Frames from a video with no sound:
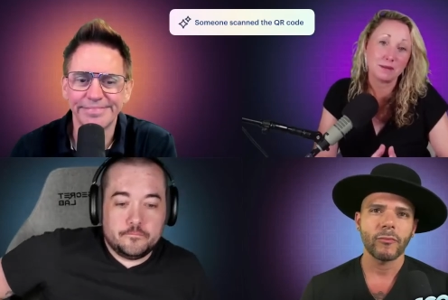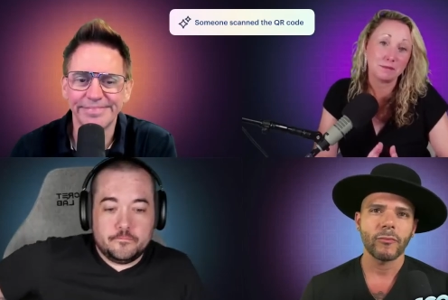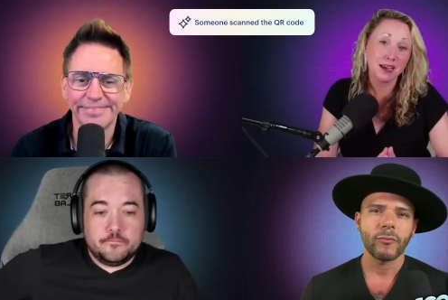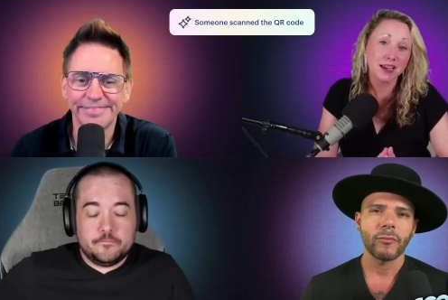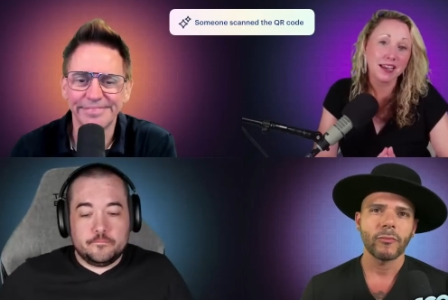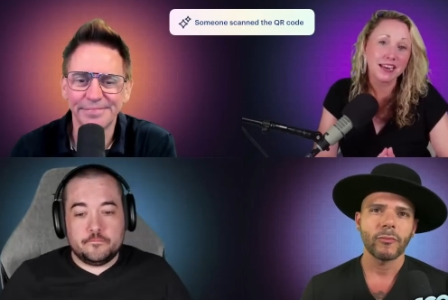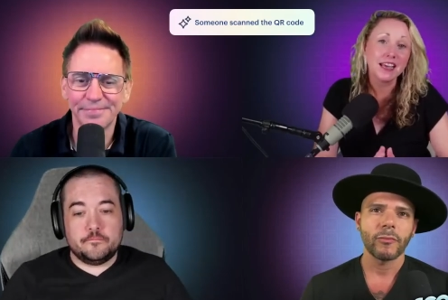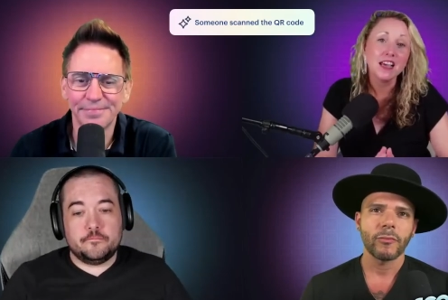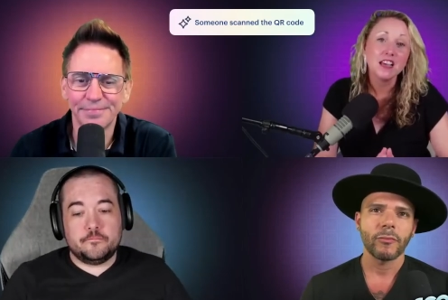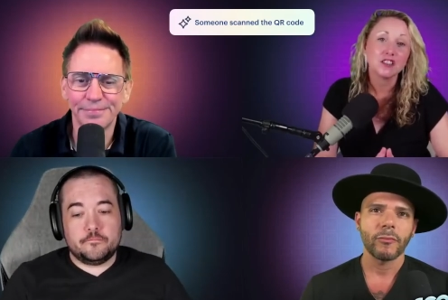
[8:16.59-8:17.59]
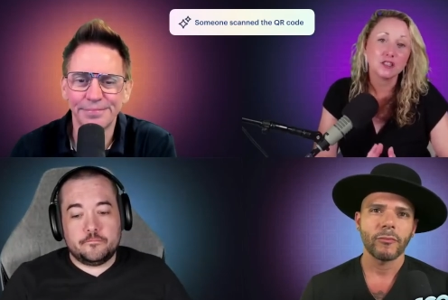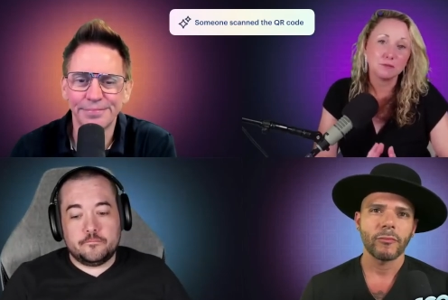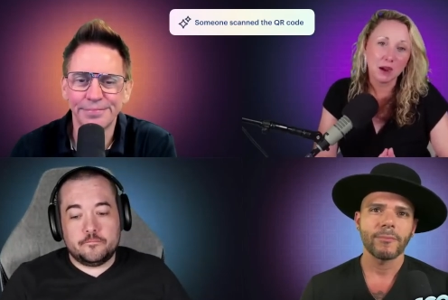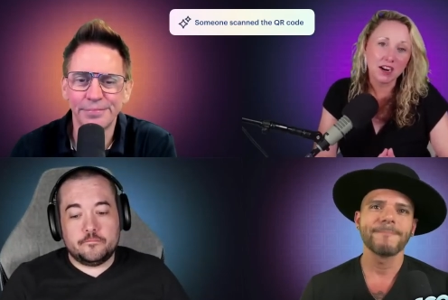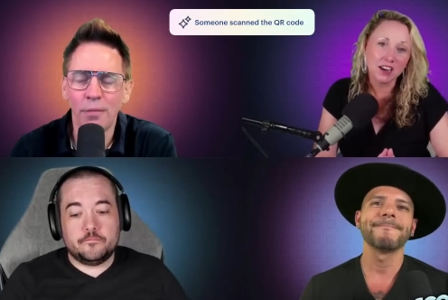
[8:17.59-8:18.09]
Speaker 1: mine.
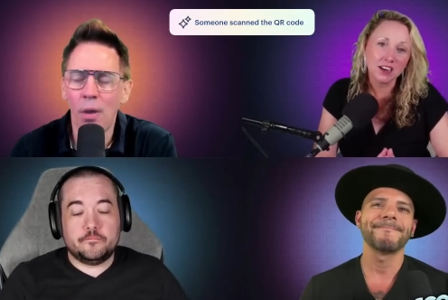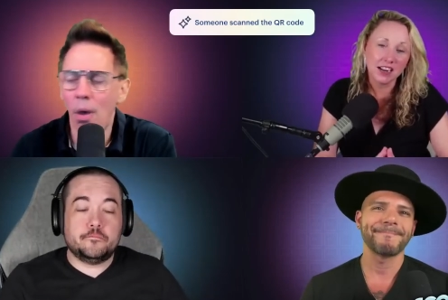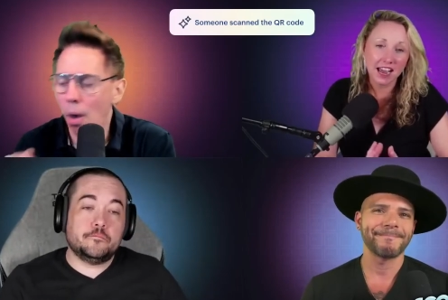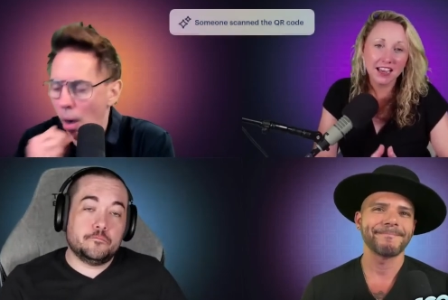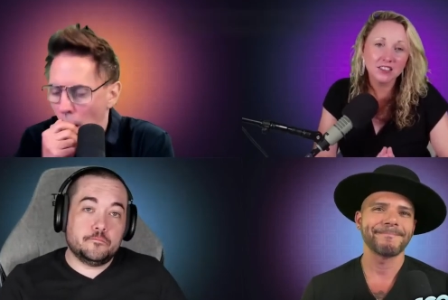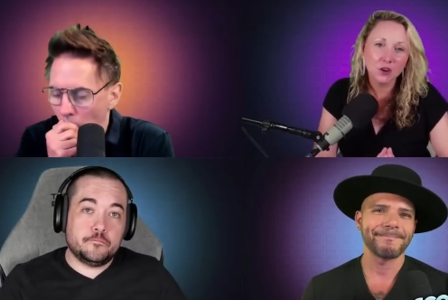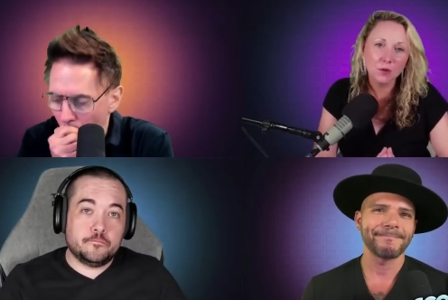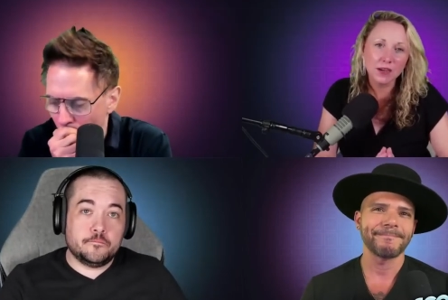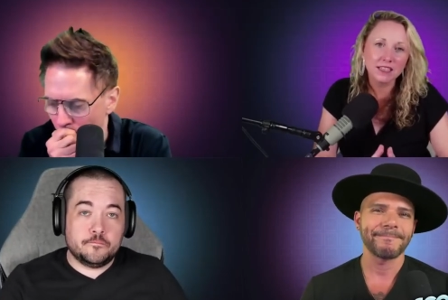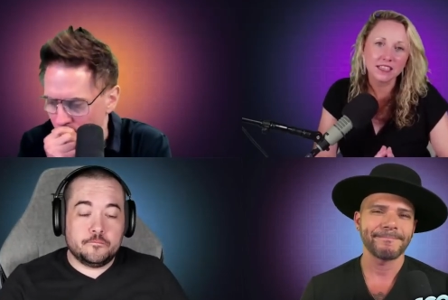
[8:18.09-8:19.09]
Spot on mm. as always,